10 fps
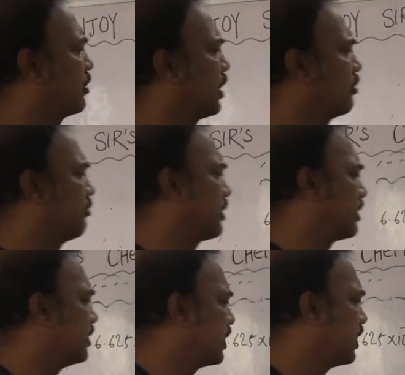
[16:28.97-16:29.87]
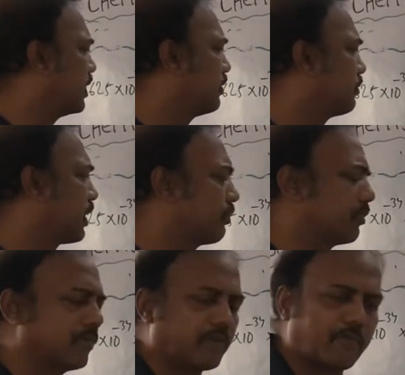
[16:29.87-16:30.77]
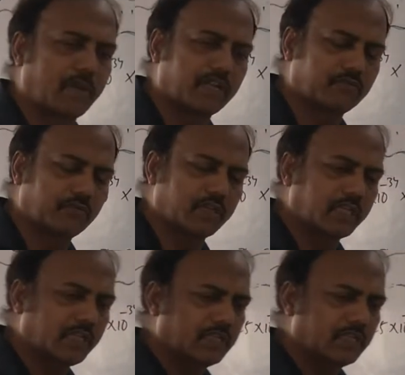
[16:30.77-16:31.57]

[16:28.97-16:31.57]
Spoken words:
That will be 13 into 10 to the power minus 20.